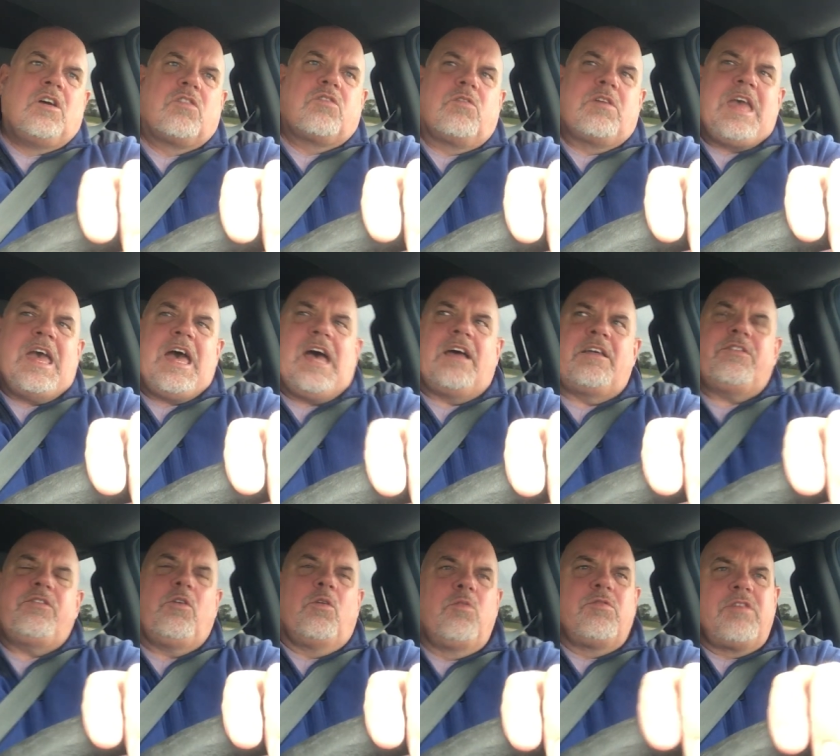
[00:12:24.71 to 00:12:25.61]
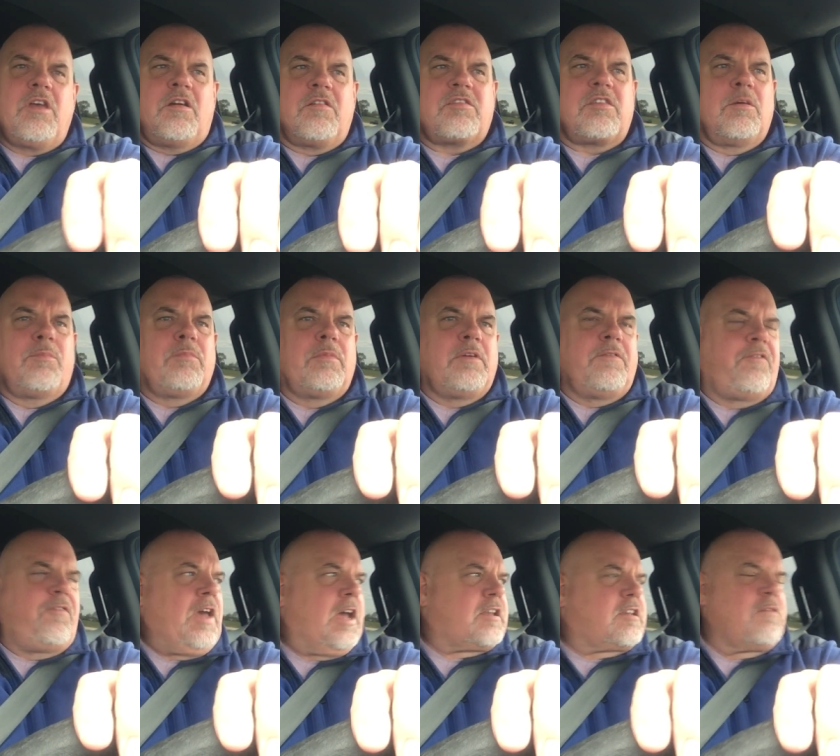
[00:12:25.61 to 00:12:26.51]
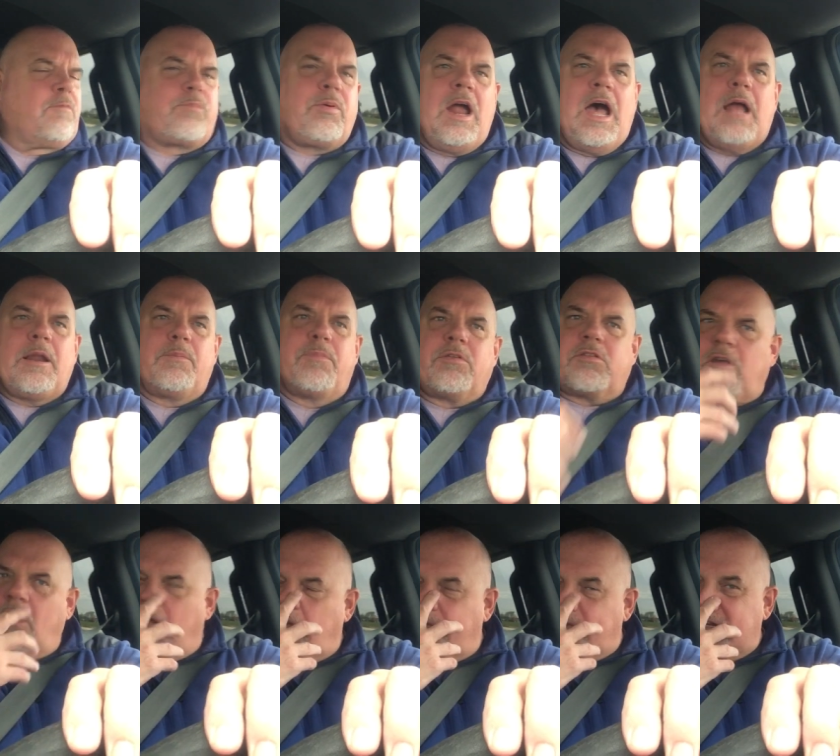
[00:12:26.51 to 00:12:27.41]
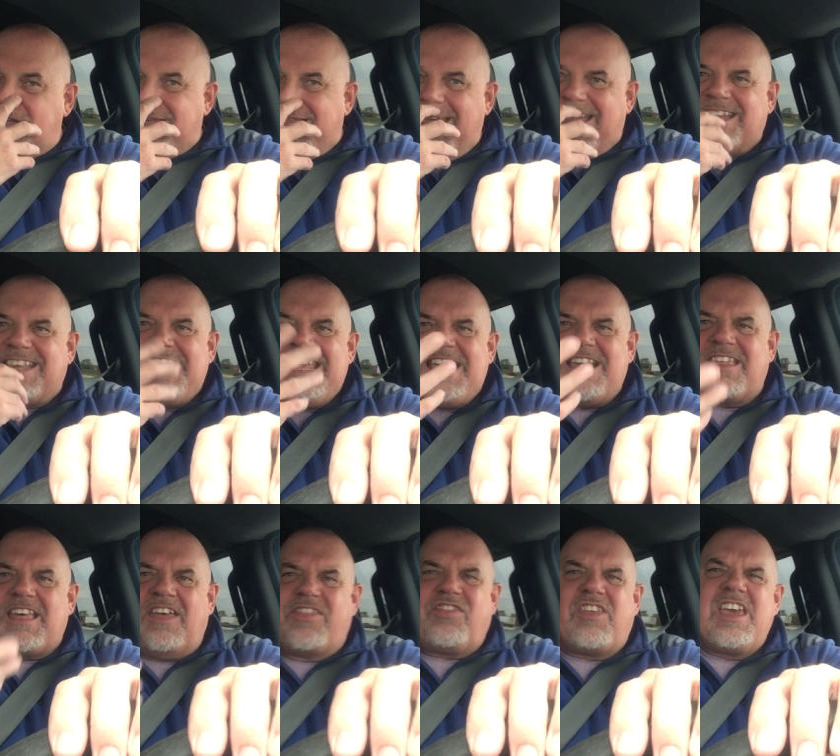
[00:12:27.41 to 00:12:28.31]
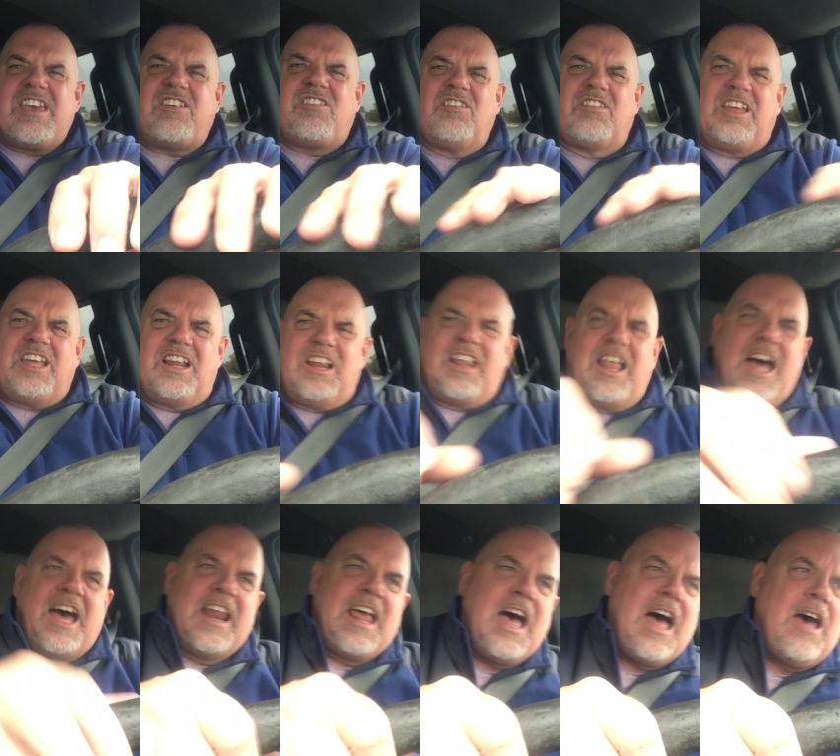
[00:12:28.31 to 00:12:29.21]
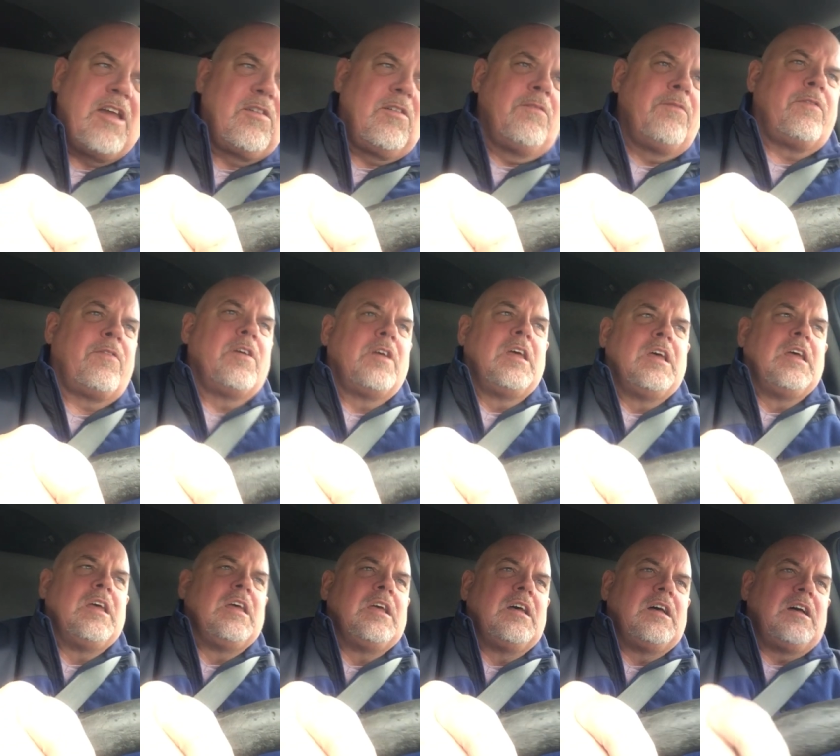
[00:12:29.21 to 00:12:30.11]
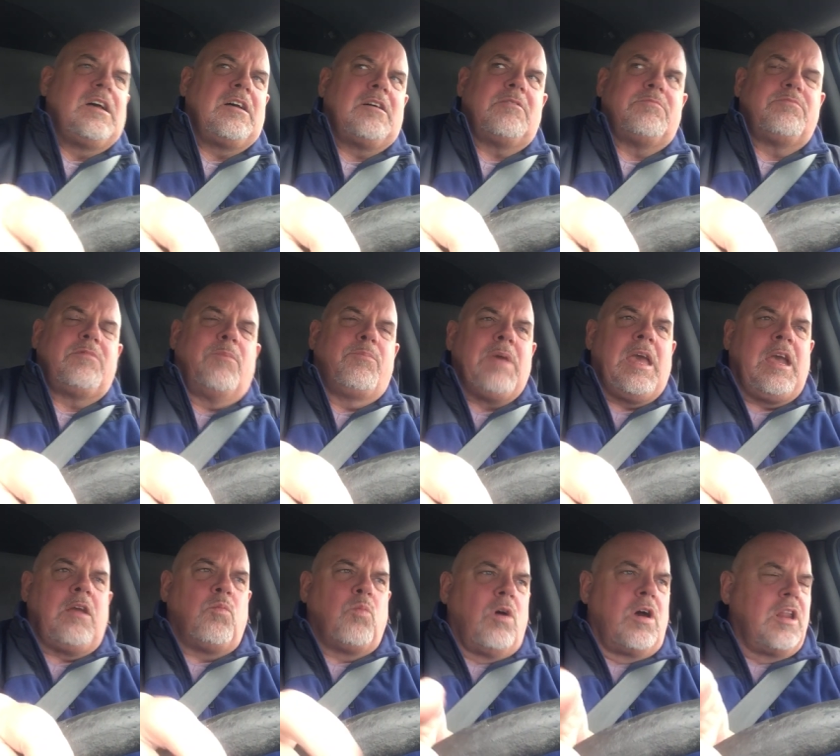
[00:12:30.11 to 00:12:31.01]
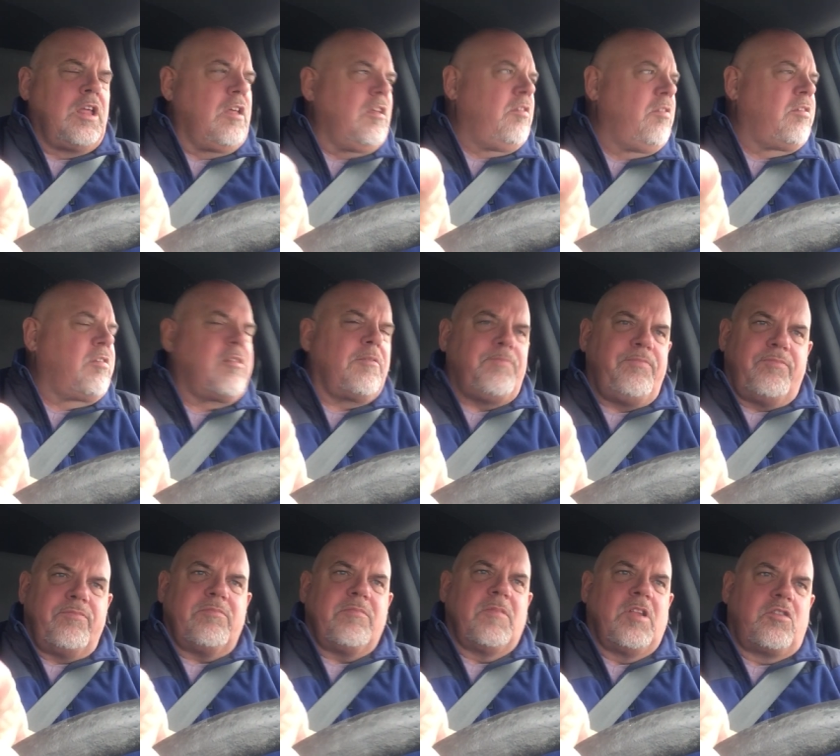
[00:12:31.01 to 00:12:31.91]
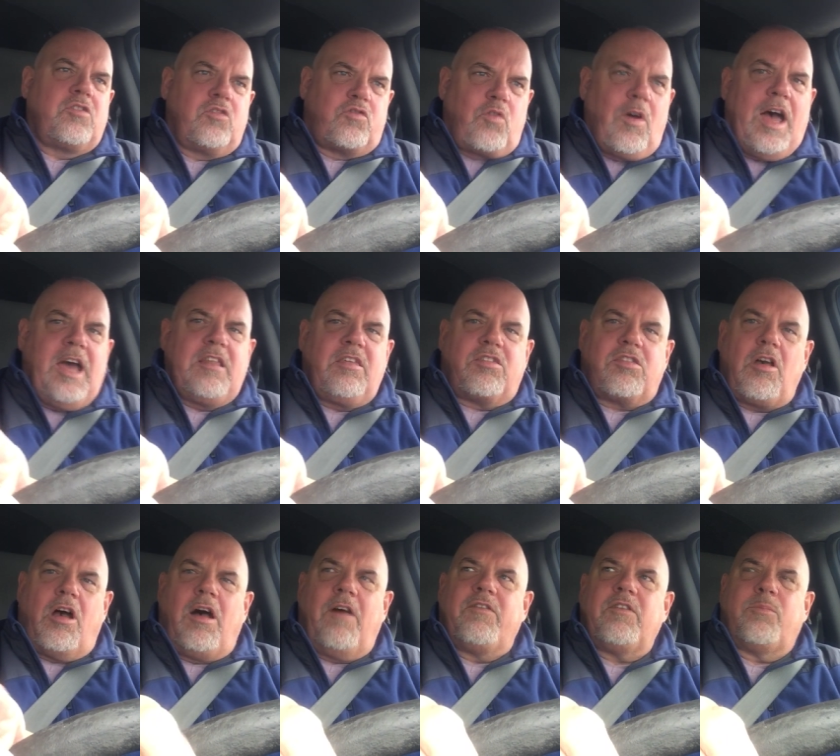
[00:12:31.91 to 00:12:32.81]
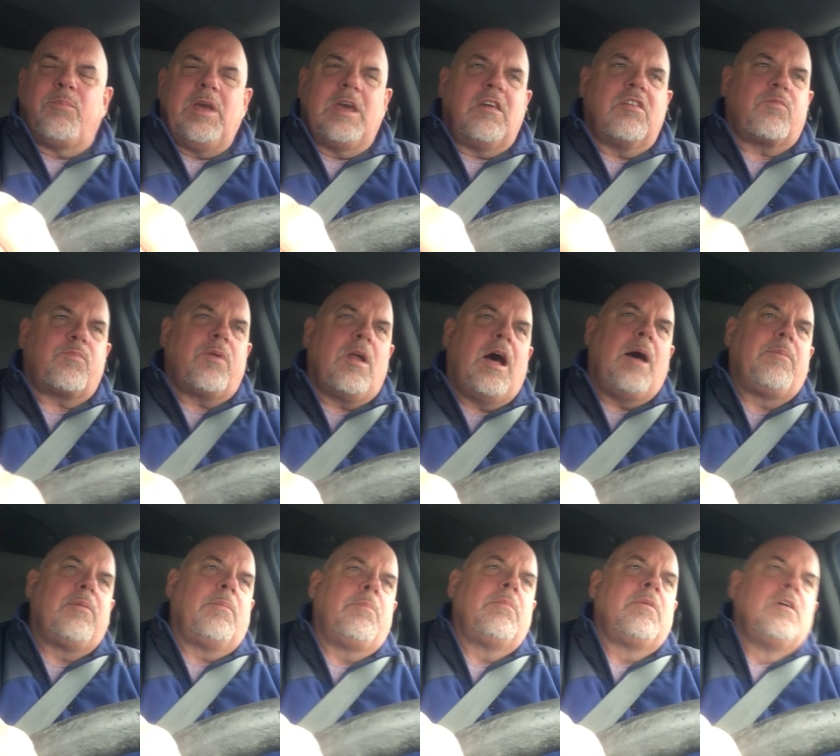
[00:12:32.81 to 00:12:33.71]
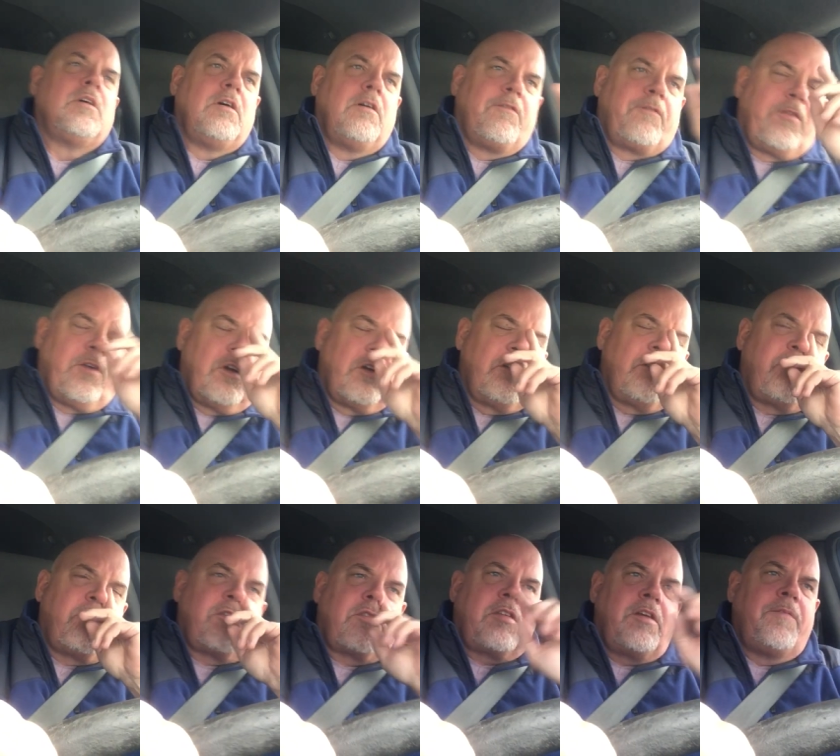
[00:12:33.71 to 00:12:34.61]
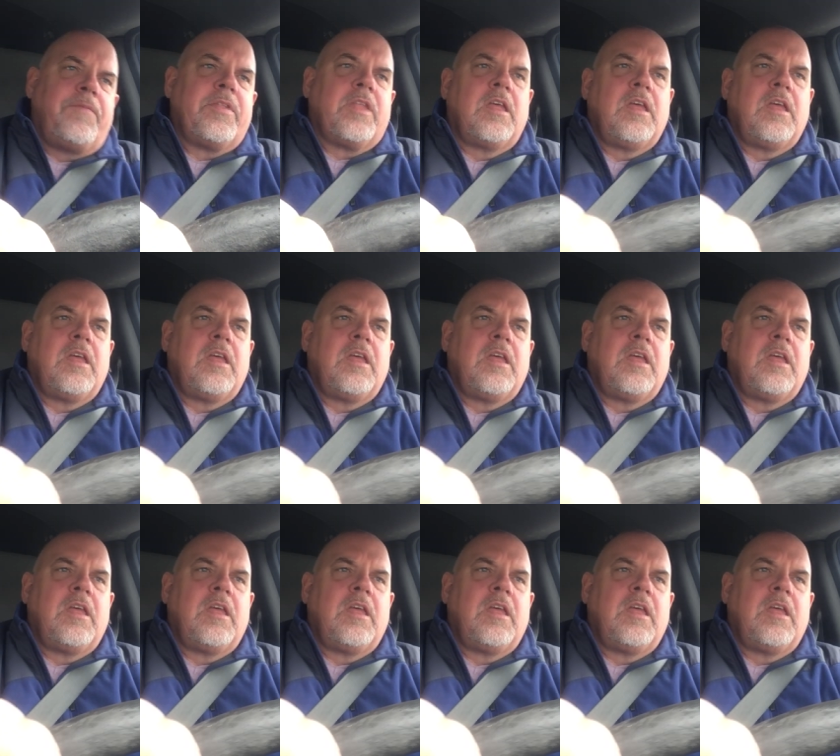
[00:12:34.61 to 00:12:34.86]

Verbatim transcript: So yeah, those are some effective problem solving techniques I think you'll get a lot out of. Uh, the main one is to try to solve your biggest problem first.